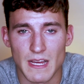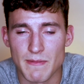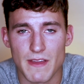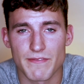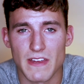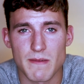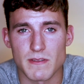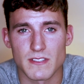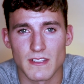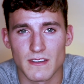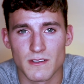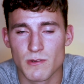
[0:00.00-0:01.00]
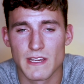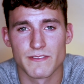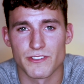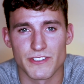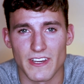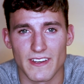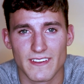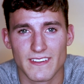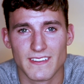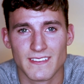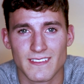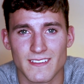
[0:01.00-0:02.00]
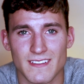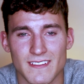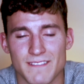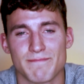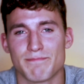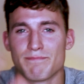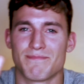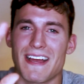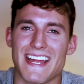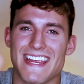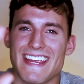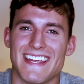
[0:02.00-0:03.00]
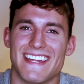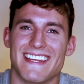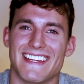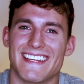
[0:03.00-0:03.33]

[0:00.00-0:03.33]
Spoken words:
I'm not famous. Who gives a shit? Bye.